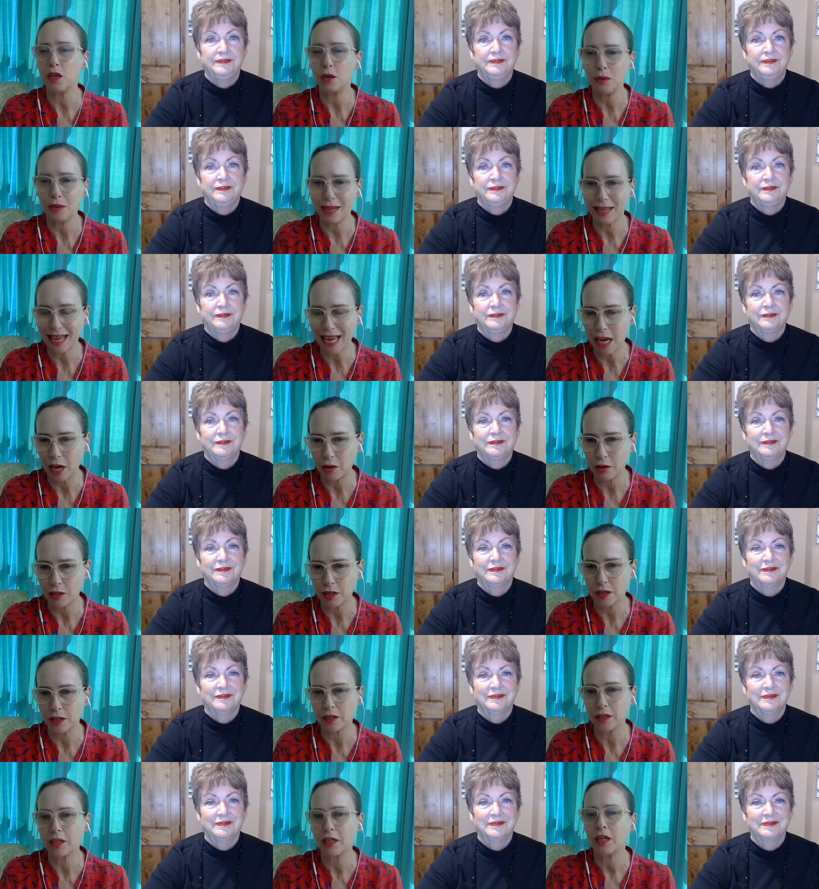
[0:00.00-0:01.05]
Speaker 1: you
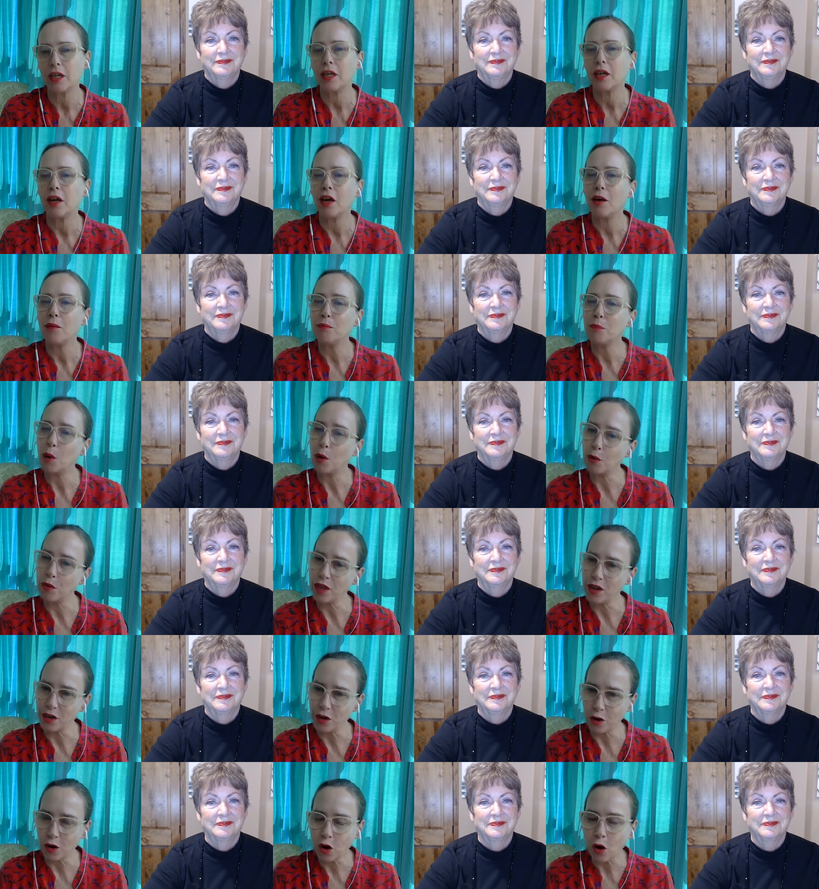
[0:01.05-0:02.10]
encountered both
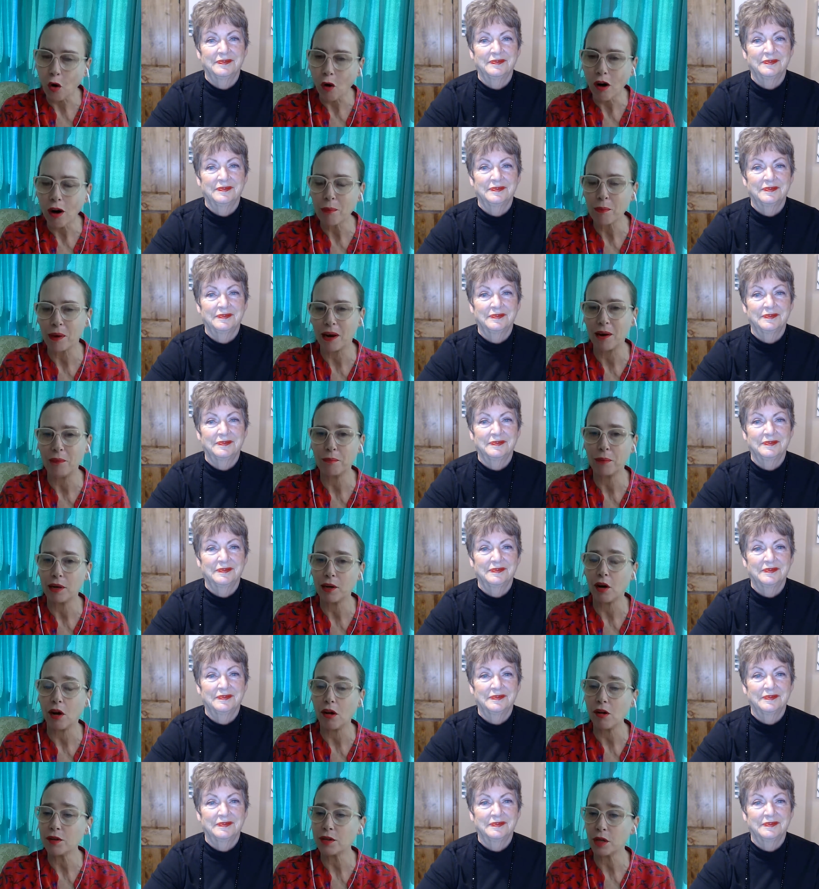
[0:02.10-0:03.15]
in your corporate but
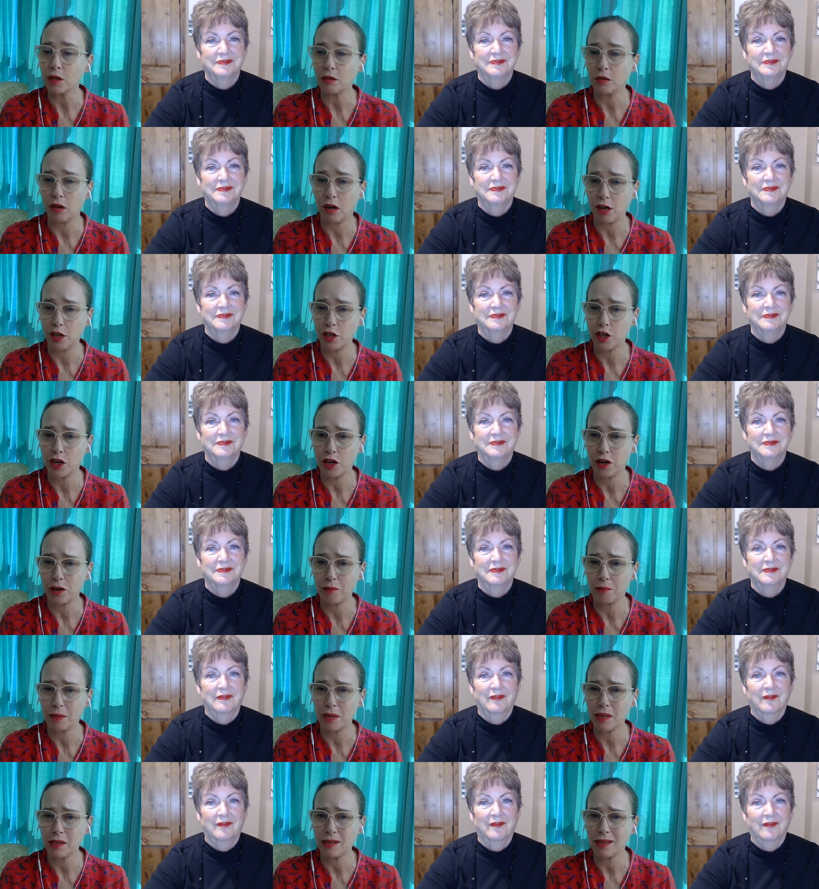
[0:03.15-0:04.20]
also launching your
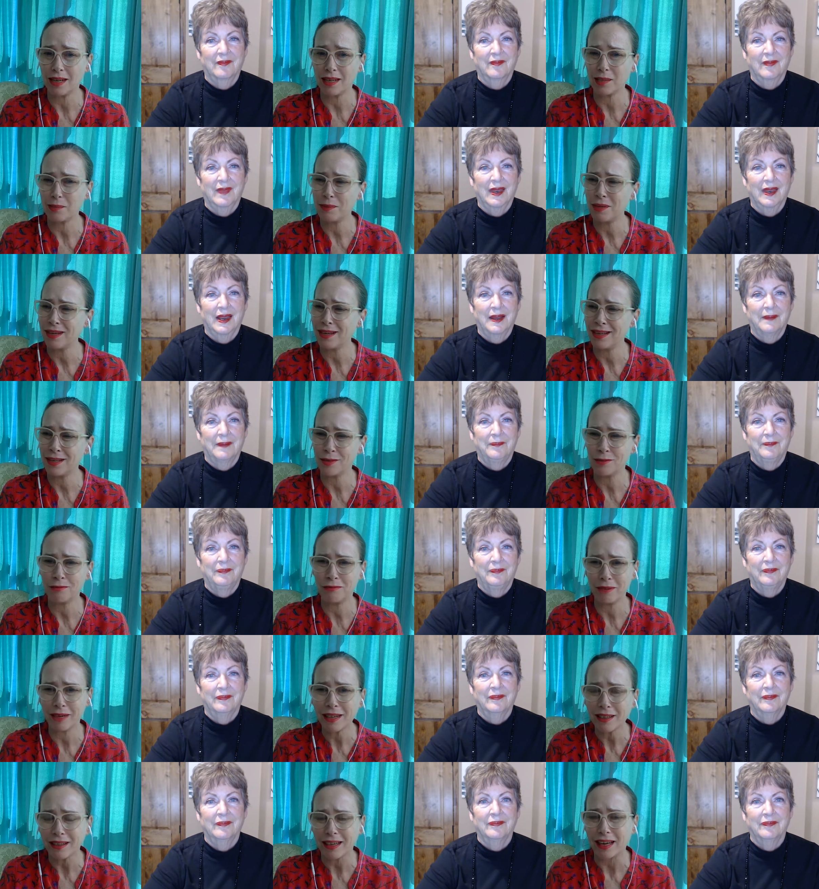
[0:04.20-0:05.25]
business because
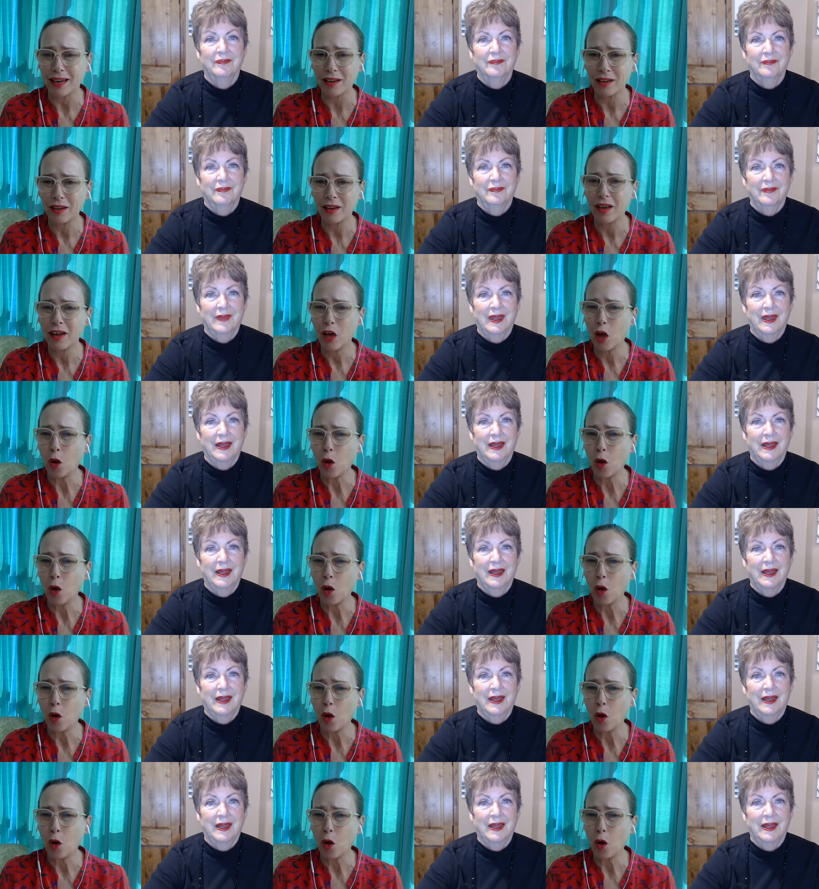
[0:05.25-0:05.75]
really